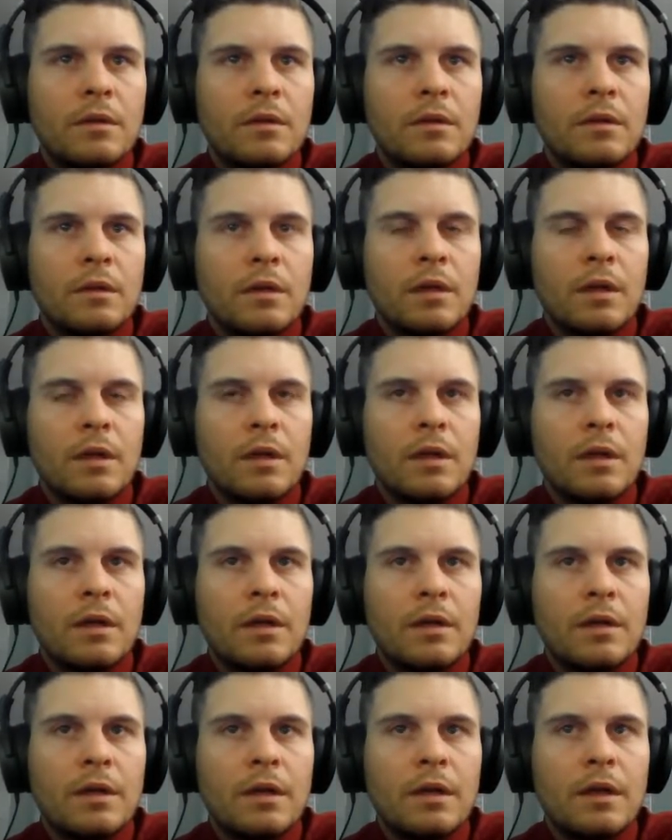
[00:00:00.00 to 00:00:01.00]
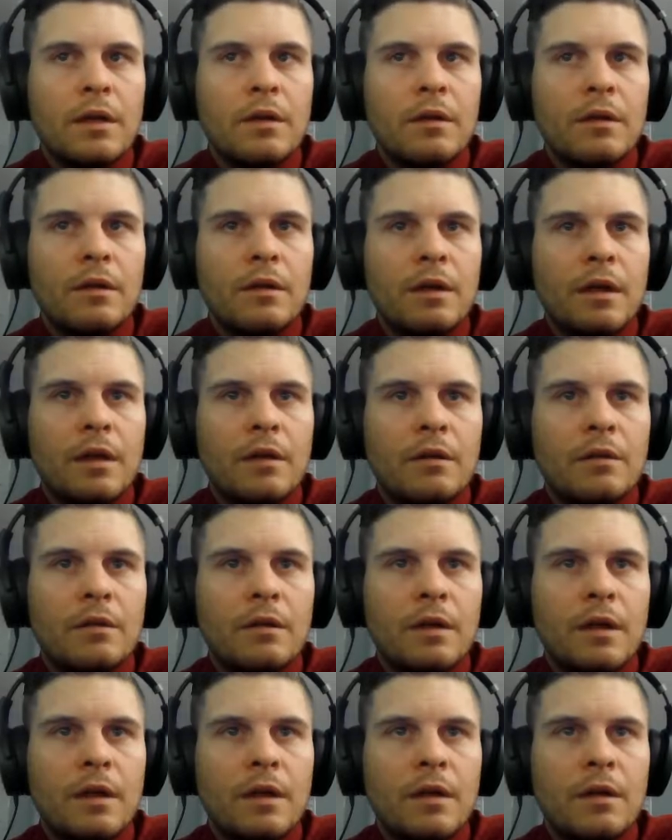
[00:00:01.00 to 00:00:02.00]
Kind of like that, under 10
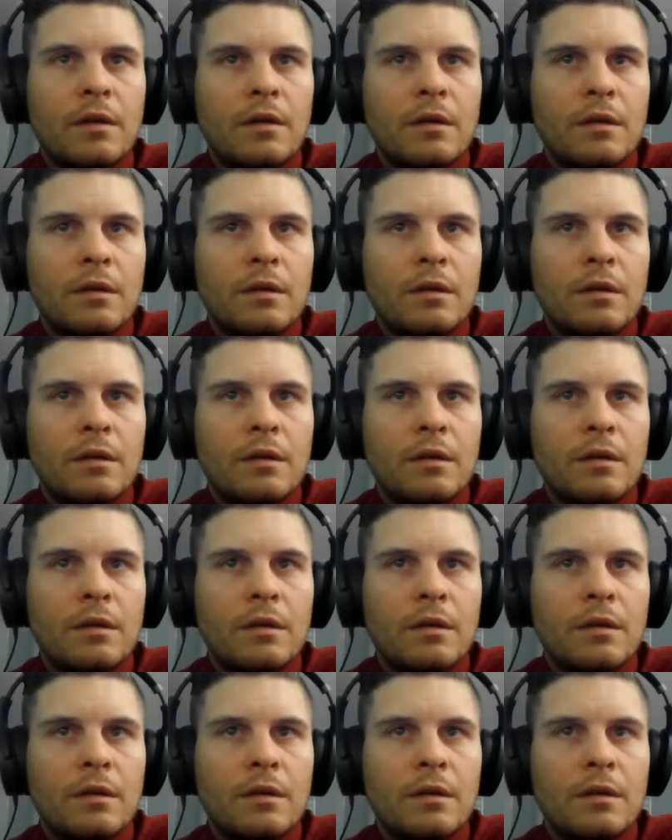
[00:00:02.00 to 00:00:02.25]
grand.